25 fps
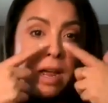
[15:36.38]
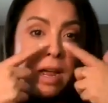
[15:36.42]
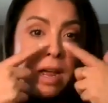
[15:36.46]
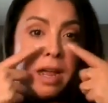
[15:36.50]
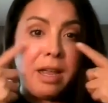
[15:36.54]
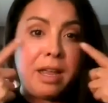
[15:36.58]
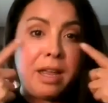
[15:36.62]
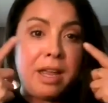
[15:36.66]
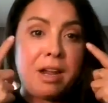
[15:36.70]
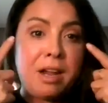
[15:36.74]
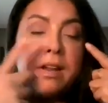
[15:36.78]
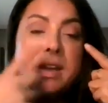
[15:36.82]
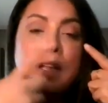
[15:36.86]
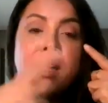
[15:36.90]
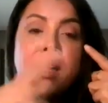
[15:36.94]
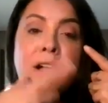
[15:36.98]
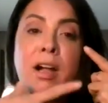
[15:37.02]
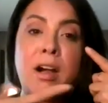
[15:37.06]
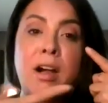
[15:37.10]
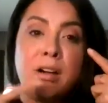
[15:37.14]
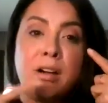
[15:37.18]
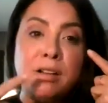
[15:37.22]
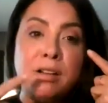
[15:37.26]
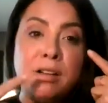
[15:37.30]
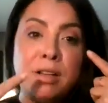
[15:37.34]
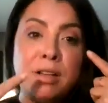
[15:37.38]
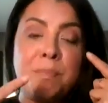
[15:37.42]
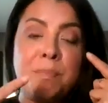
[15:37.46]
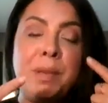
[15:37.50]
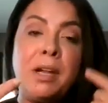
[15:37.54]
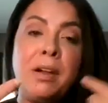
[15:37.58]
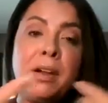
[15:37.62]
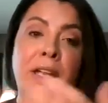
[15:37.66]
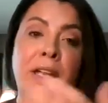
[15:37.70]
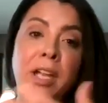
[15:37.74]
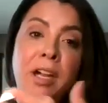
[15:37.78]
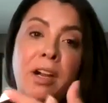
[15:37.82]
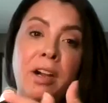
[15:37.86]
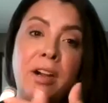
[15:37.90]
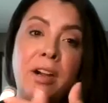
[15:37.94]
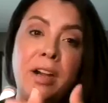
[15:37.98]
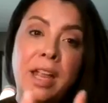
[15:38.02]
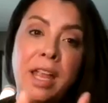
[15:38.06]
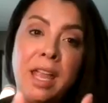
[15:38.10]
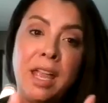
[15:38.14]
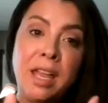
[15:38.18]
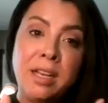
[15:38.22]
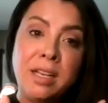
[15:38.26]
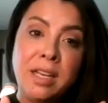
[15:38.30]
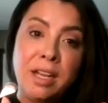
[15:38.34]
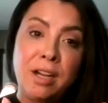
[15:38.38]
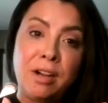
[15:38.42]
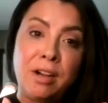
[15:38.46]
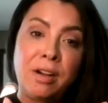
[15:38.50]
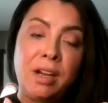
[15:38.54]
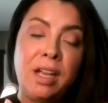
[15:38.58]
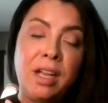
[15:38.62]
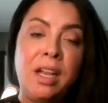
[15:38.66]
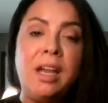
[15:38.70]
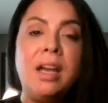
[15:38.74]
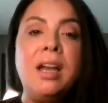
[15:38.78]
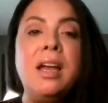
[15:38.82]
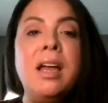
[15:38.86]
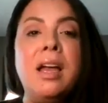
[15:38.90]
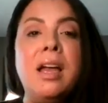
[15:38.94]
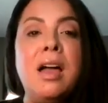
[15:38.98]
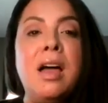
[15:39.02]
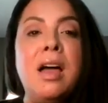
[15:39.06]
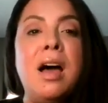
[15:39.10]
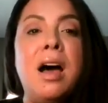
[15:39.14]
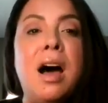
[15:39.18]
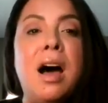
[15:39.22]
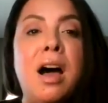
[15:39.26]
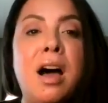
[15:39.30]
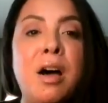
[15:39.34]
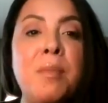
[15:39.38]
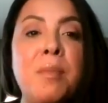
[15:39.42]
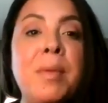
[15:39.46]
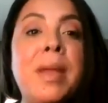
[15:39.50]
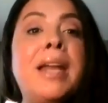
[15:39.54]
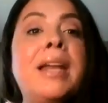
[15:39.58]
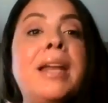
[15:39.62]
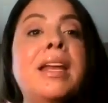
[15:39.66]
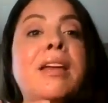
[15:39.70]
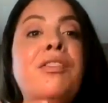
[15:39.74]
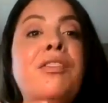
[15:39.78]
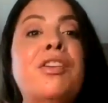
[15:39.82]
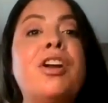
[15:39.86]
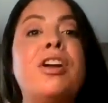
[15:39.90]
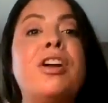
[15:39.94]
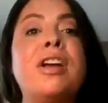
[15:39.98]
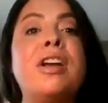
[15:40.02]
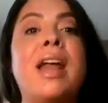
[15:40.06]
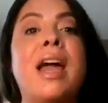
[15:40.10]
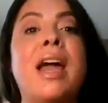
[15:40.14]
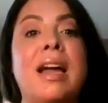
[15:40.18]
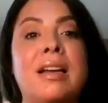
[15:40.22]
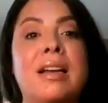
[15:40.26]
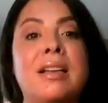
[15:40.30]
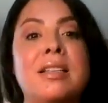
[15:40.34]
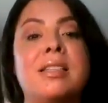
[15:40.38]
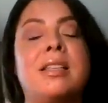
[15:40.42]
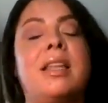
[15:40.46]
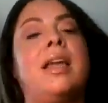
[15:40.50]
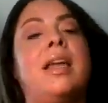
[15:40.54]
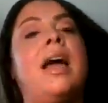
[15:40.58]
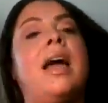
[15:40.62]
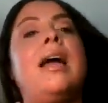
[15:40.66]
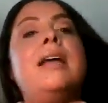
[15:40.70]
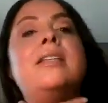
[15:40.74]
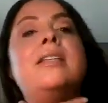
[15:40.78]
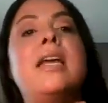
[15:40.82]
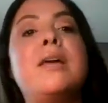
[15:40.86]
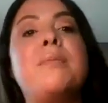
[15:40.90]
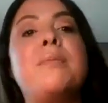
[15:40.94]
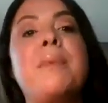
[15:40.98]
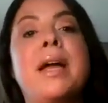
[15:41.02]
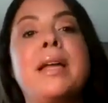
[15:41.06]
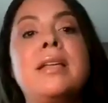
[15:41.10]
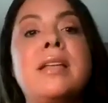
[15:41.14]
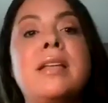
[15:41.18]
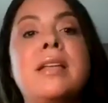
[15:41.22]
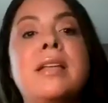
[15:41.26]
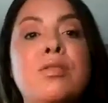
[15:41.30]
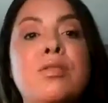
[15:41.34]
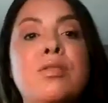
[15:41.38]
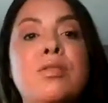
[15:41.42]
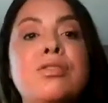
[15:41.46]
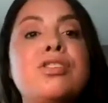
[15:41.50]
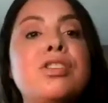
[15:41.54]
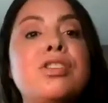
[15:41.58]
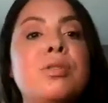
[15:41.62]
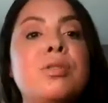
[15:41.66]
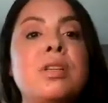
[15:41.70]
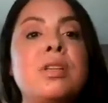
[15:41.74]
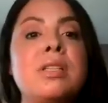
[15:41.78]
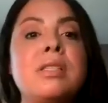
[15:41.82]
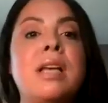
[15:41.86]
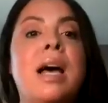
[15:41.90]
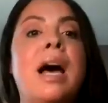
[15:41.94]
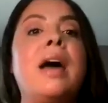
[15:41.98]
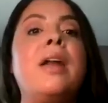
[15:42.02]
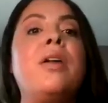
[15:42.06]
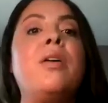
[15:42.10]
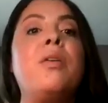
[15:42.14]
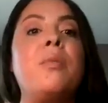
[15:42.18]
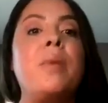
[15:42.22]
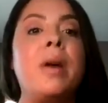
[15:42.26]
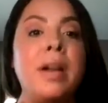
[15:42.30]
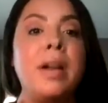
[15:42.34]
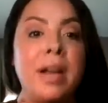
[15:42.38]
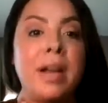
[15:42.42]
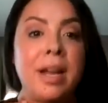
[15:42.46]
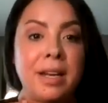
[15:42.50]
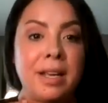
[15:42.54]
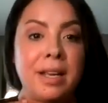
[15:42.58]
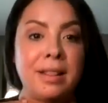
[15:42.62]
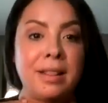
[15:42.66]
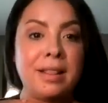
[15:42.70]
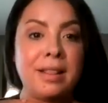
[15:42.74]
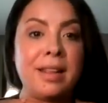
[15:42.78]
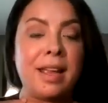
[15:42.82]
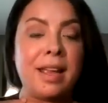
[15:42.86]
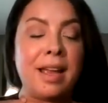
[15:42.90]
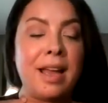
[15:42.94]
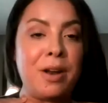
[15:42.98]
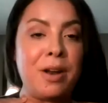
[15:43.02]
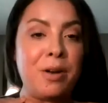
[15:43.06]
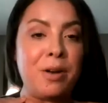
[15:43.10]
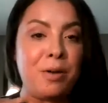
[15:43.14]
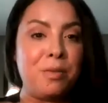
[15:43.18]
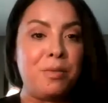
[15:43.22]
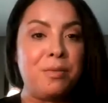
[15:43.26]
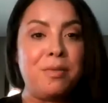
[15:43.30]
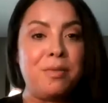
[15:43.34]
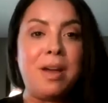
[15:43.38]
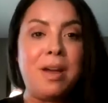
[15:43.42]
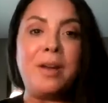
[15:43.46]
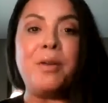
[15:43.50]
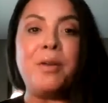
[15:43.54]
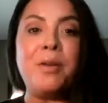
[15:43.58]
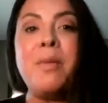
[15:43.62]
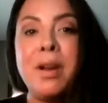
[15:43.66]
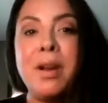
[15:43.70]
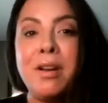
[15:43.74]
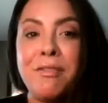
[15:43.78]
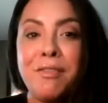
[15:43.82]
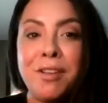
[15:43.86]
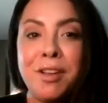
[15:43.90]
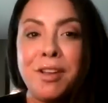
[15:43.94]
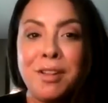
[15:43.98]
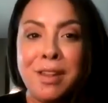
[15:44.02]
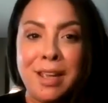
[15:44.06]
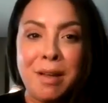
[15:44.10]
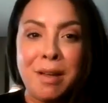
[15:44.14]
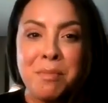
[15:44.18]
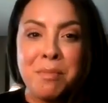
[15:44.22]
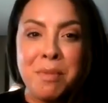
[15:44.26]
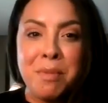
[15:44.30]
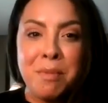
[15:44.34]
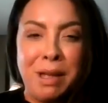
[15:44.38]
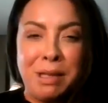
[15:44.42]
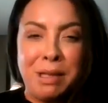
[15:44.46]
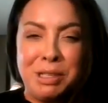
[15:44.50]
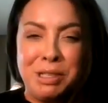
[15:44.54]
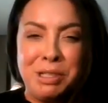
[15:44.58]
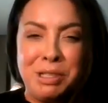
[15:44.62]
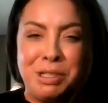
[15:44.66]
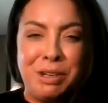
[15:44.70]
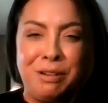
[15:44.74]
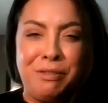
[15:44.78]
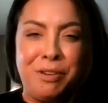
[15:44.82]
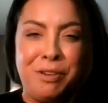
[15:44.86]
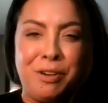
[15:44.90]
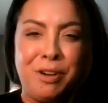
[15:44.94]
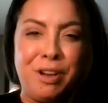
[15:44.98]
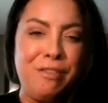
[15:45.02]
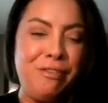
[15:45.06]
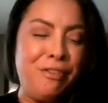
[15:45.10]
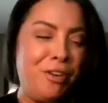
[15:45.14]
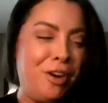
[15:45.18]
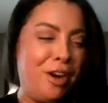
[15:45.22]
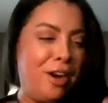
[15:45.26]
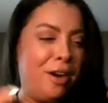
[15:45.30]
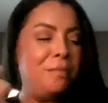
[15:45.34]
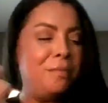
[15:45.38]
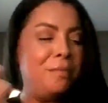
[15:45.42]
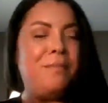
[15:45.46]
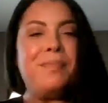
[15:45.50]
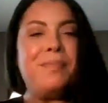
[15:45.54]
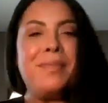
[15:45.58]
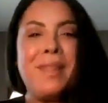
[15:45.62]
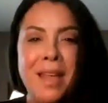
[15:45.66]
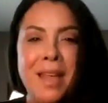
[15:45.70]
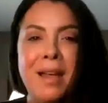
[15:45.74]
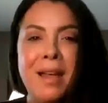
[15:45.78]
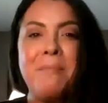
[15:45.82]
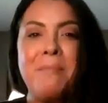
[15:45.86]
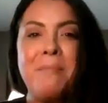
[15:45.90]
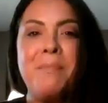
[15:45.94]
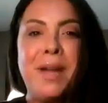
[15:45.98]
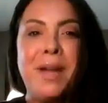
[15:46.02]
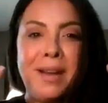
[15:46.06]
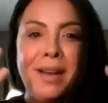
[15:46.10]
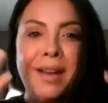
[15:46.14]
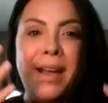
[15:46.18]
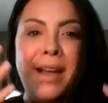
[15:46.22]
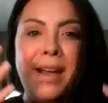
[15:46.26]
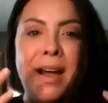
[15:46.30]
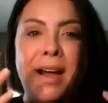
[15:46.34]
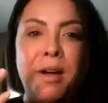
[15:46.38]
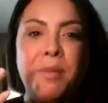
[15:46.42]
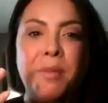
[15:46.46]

eye area, our lip area, our hand area, and even our necks. Like I take mine down too, because I don't want any, like I don't want to feel like I'm about to turn 44. But